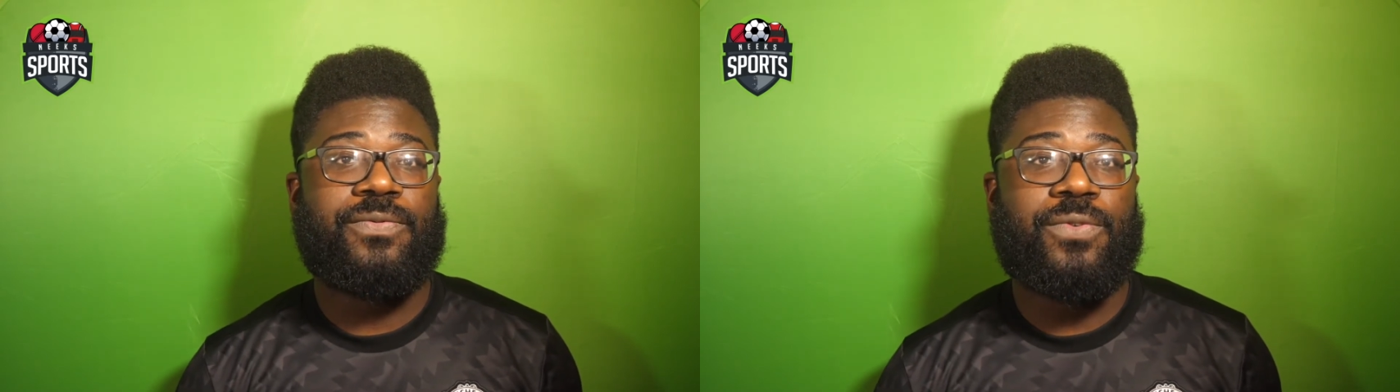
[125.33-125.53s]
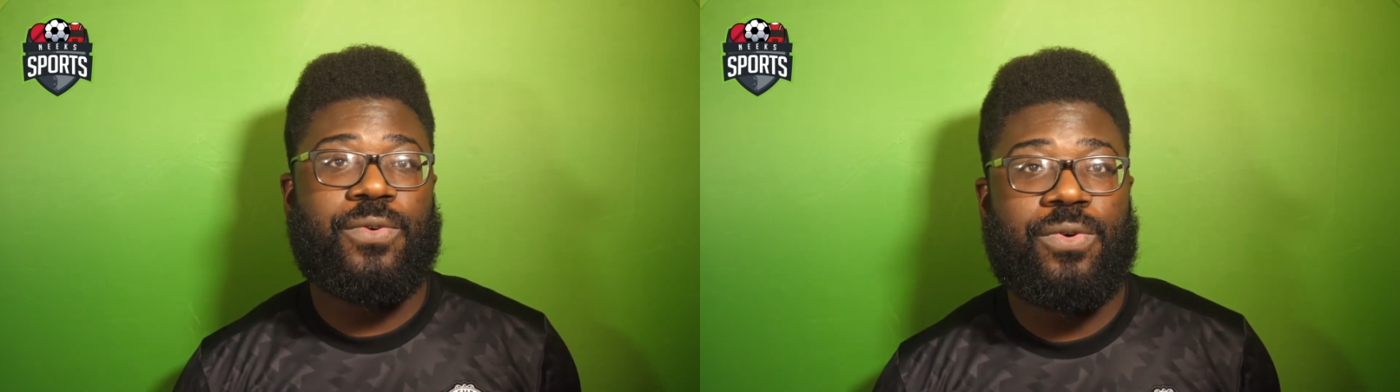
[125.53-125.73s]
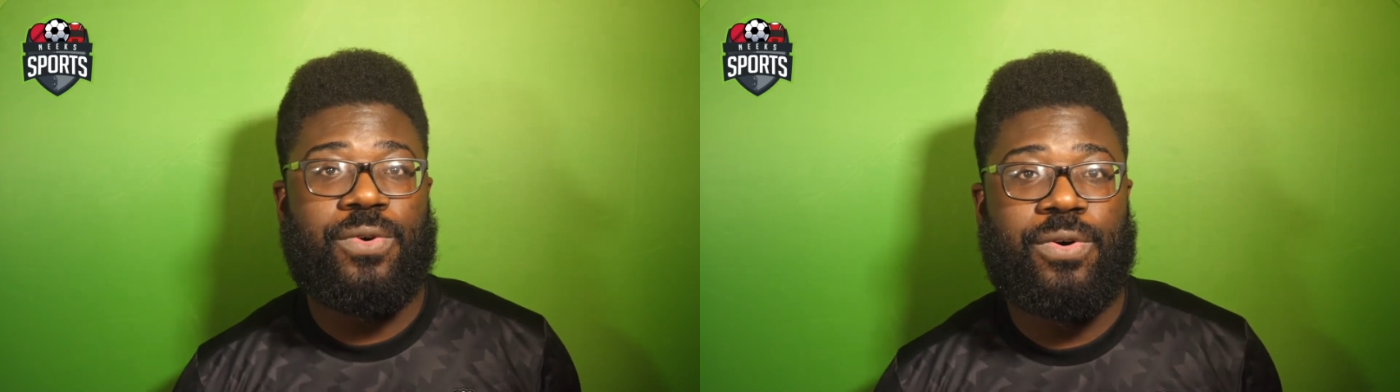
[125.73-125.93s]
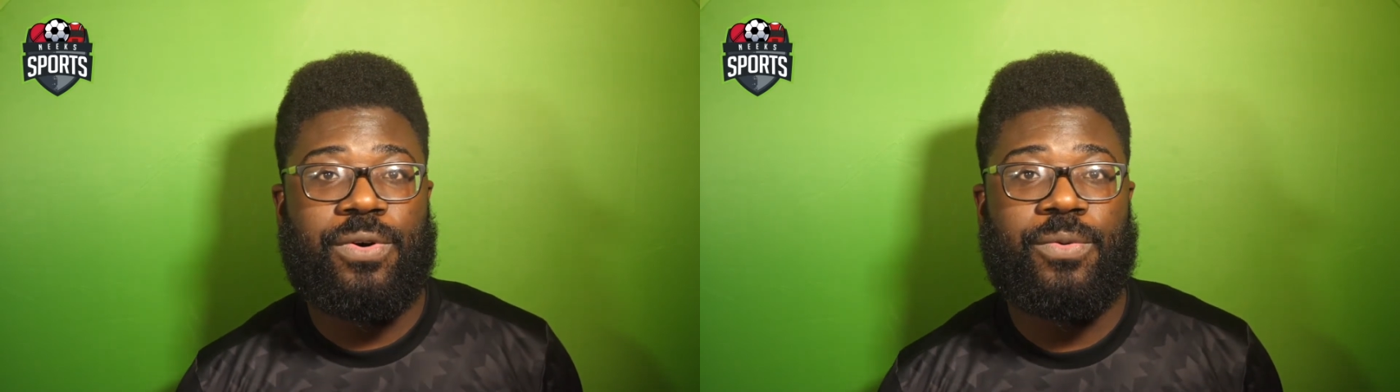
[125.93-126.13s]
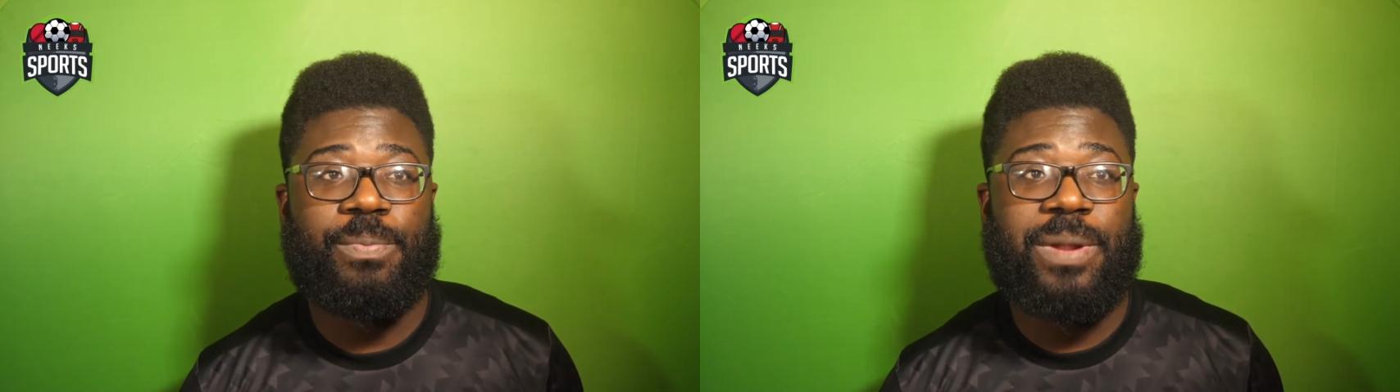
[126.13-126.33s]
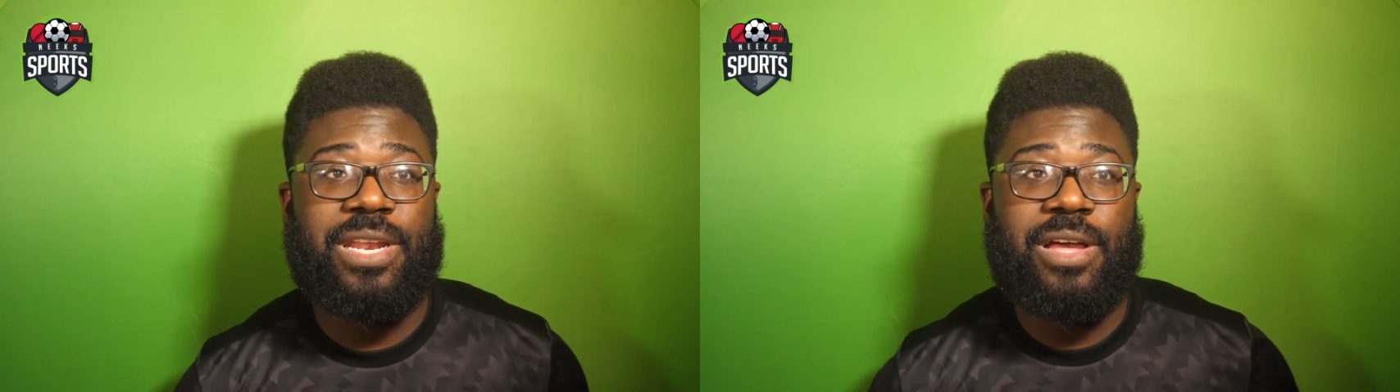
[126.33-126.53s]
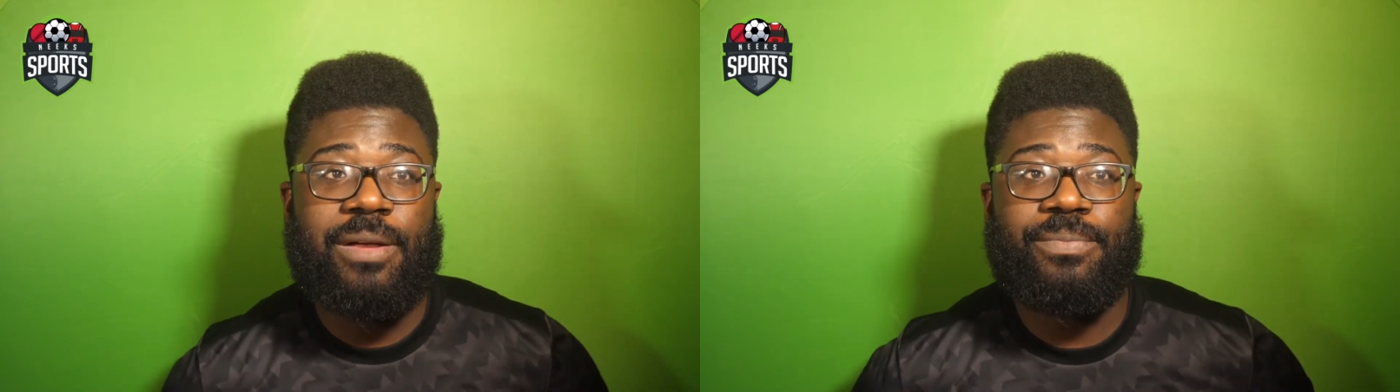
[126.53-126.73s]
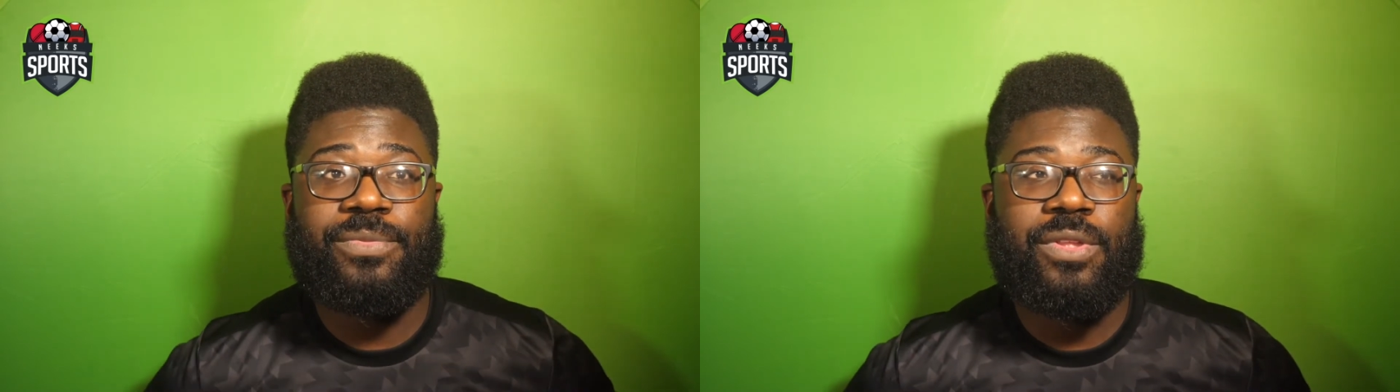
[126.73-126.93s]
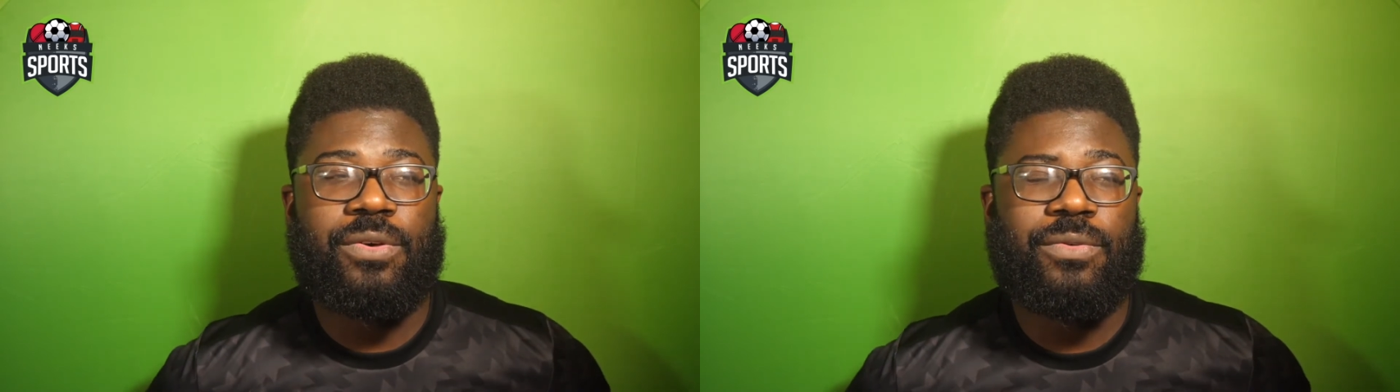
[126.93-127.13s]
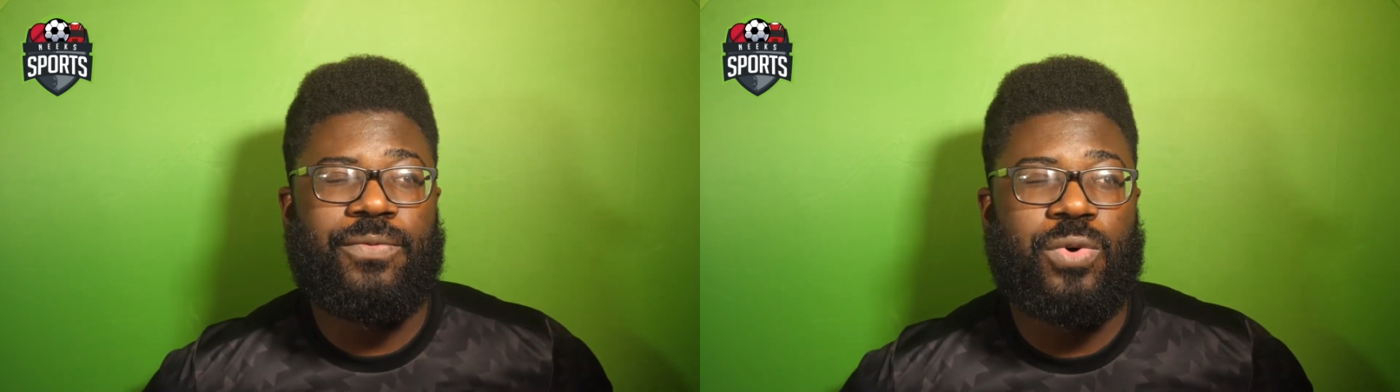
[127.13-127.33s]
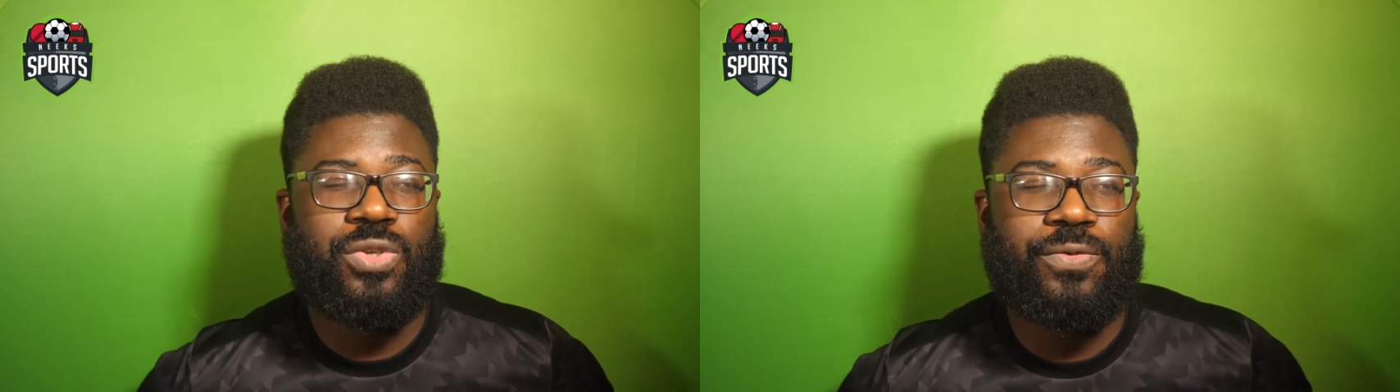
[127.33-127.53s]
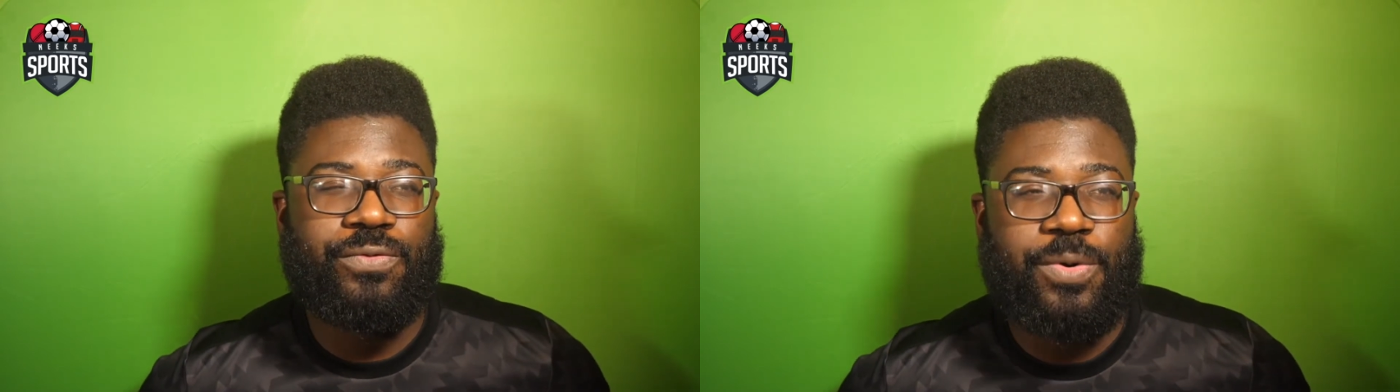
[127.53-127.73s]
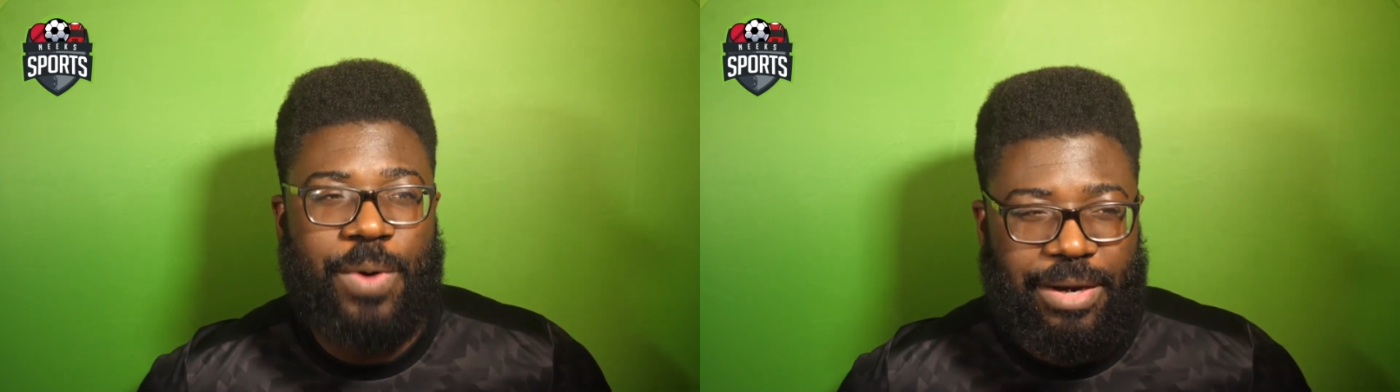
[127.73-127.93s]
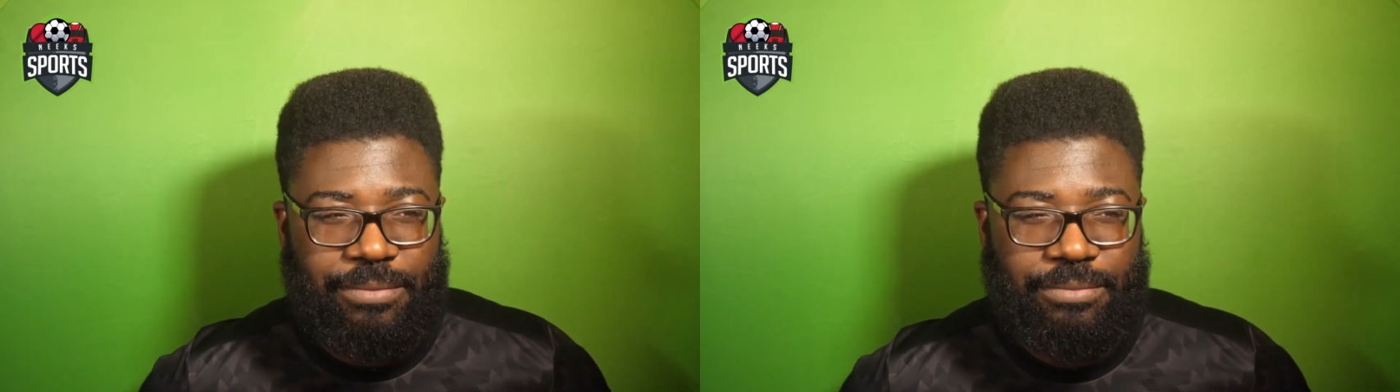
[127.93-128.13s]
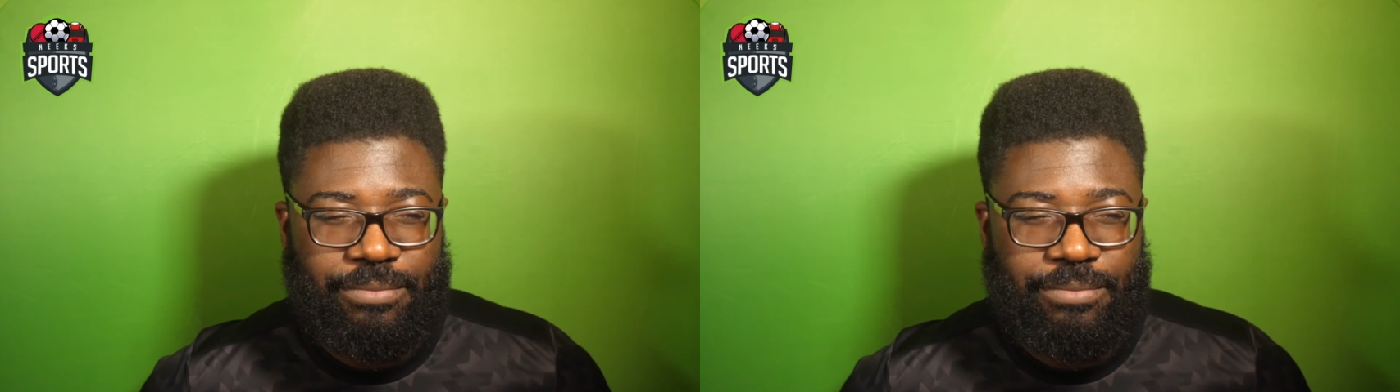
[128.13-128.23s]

We played 4-2-3-1.